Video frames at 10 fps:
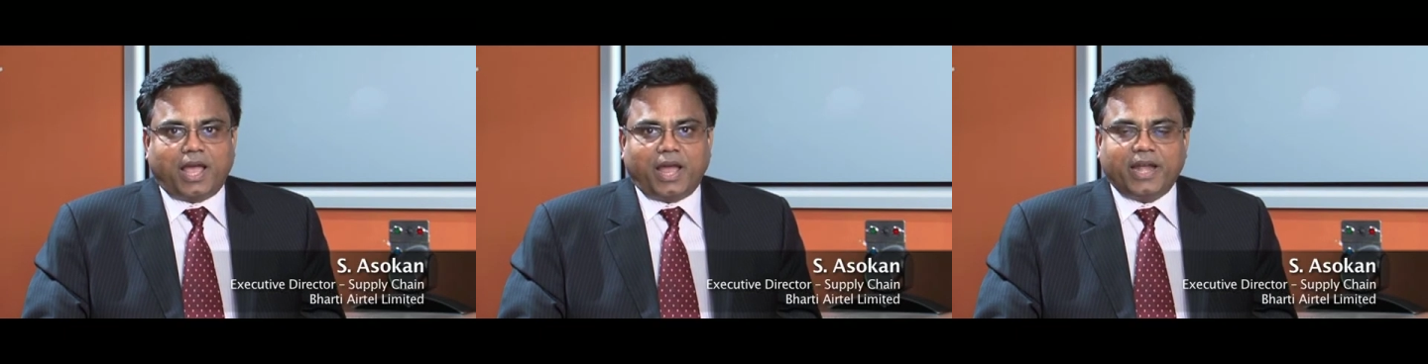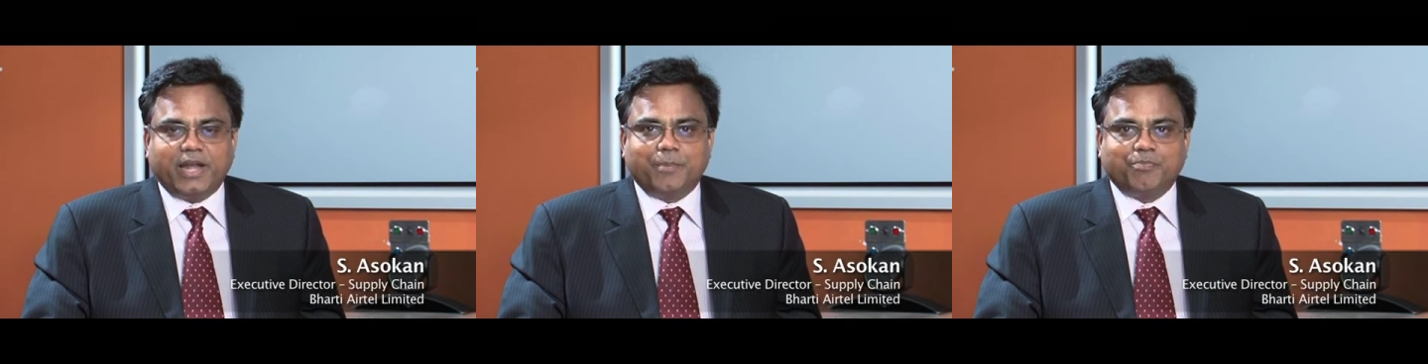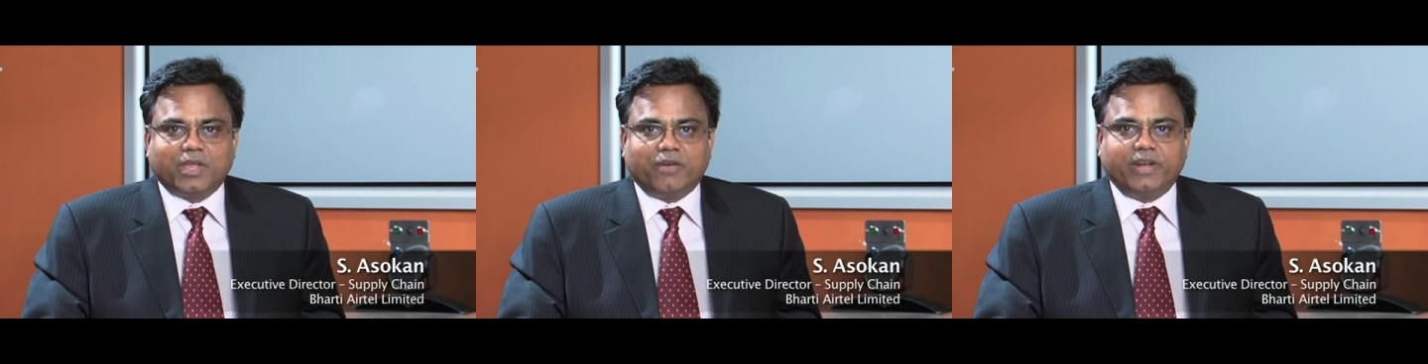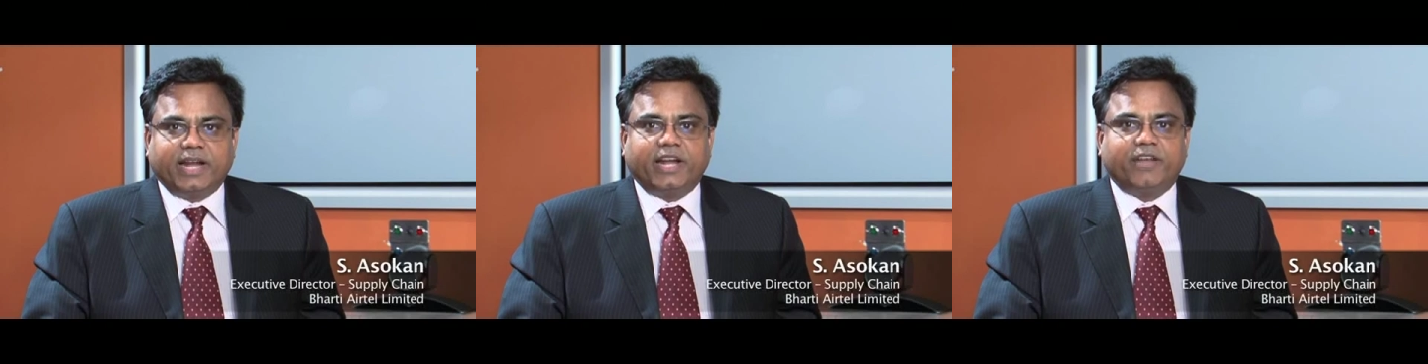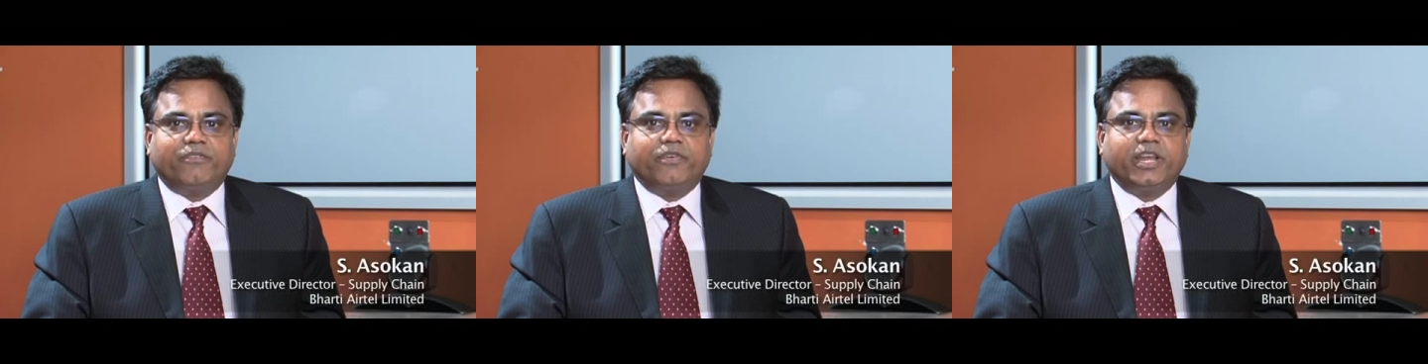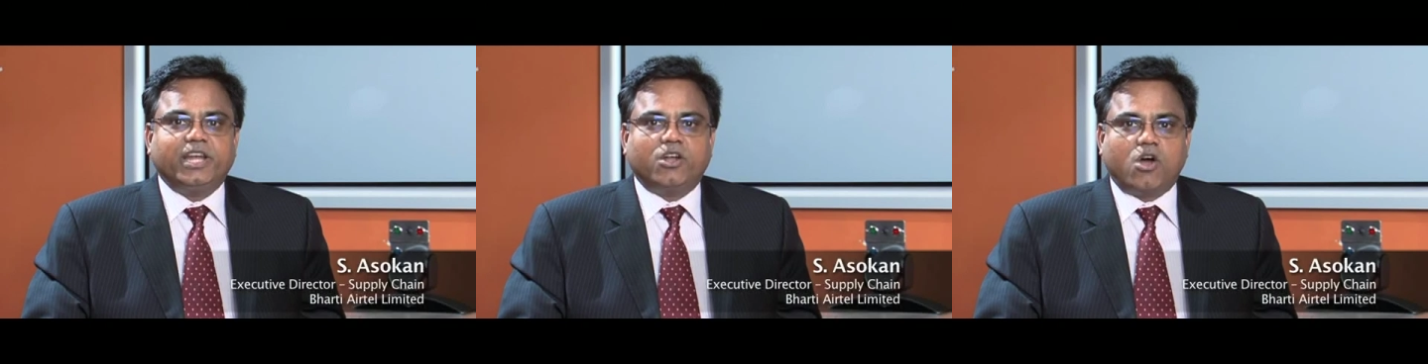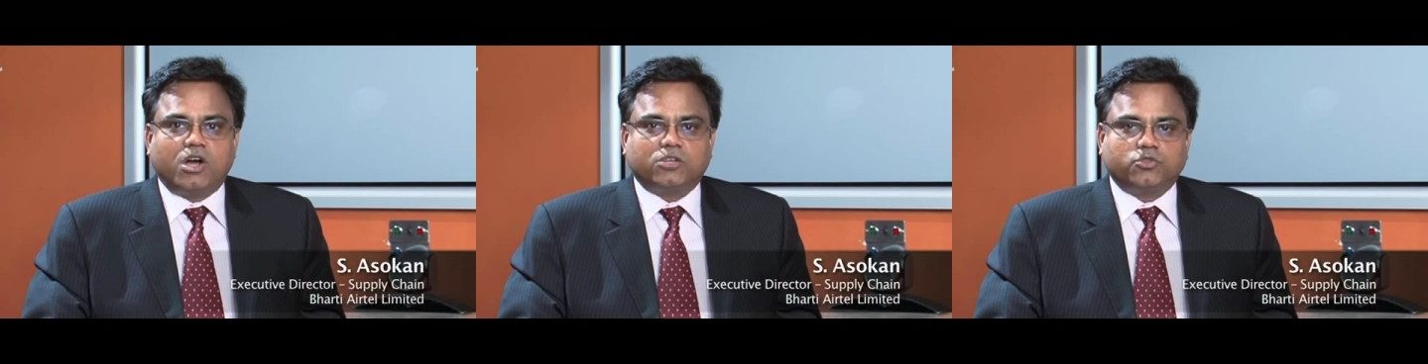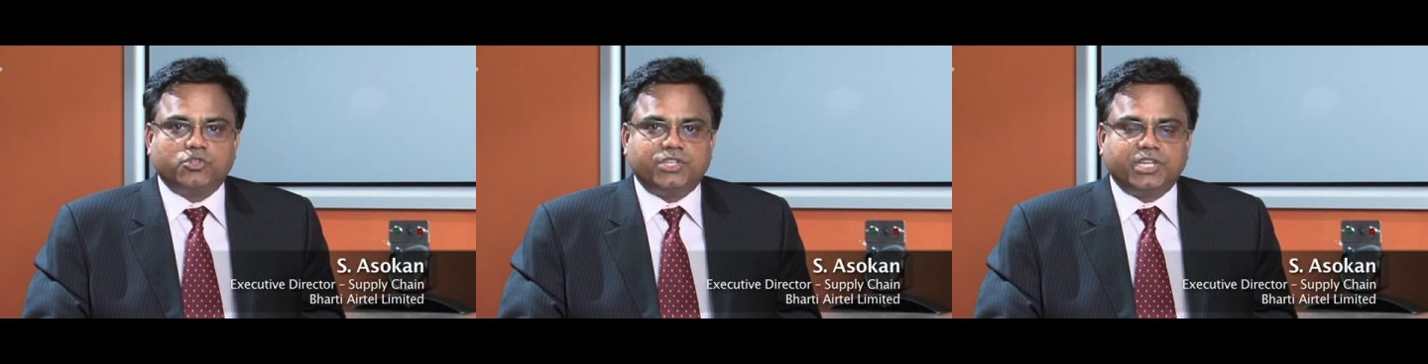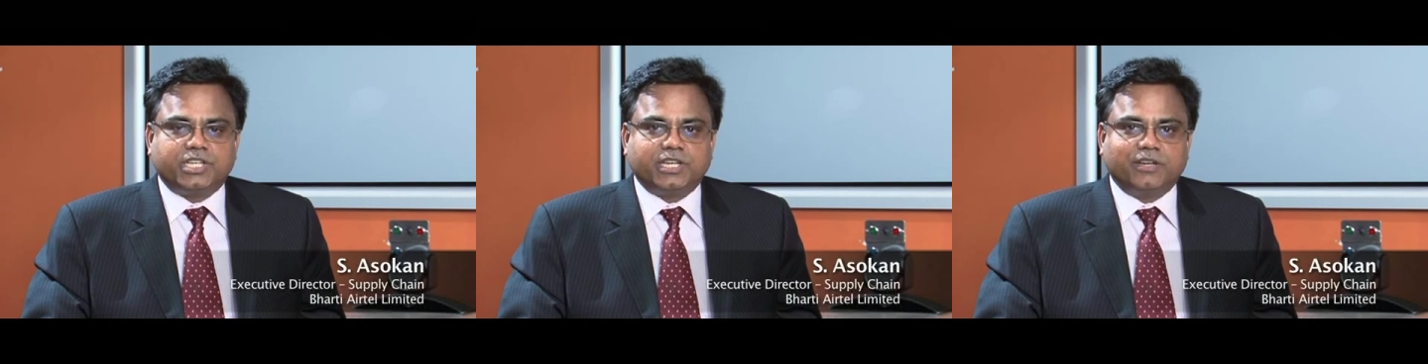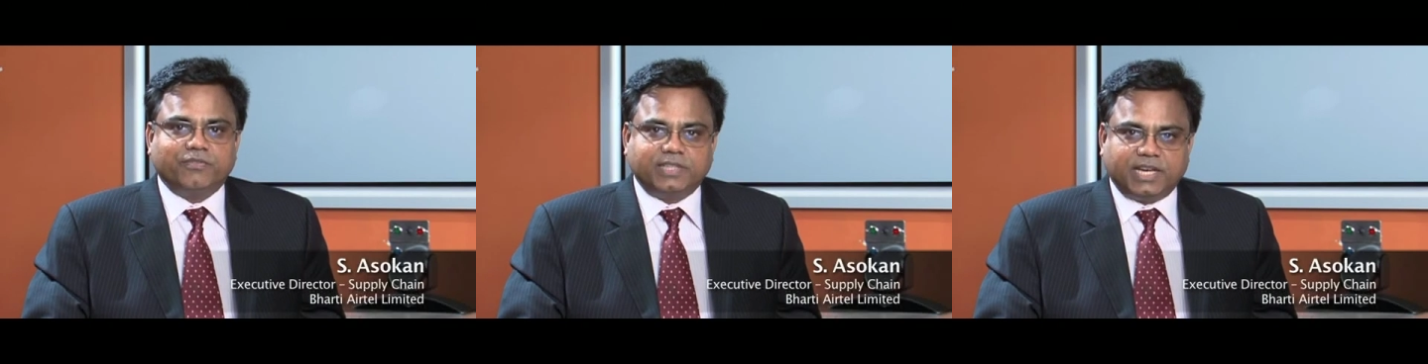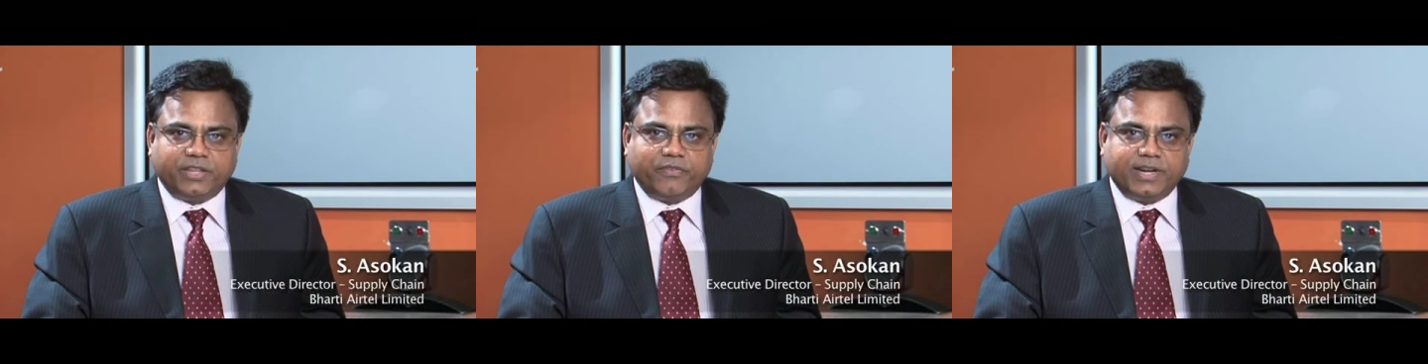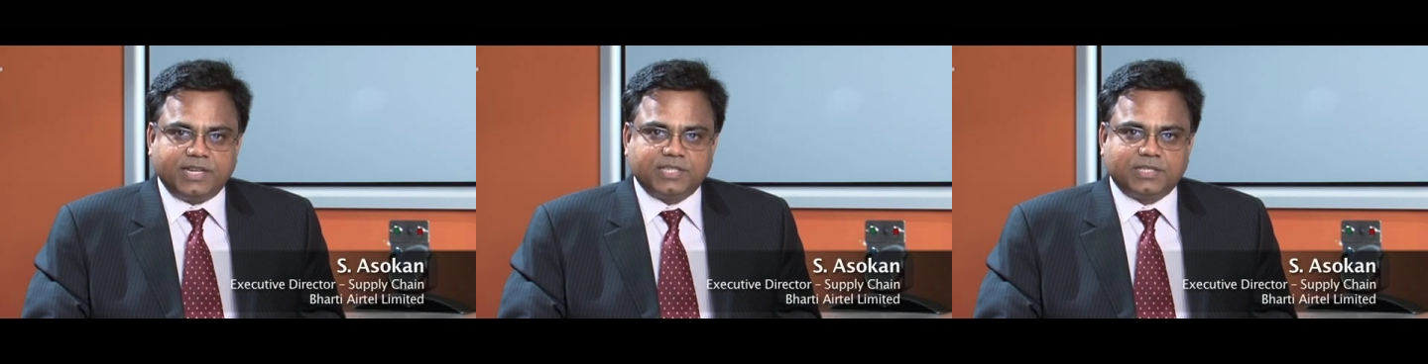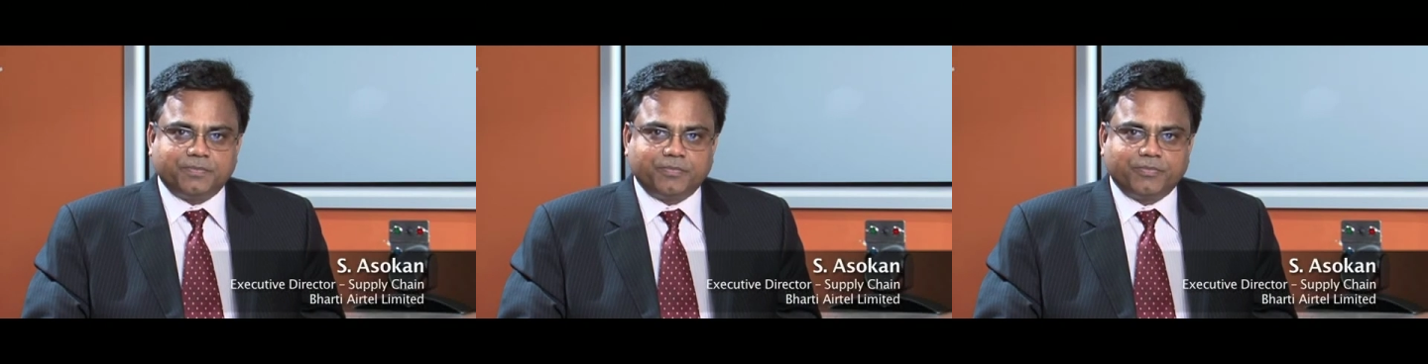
and we had had a very long association with other vendors.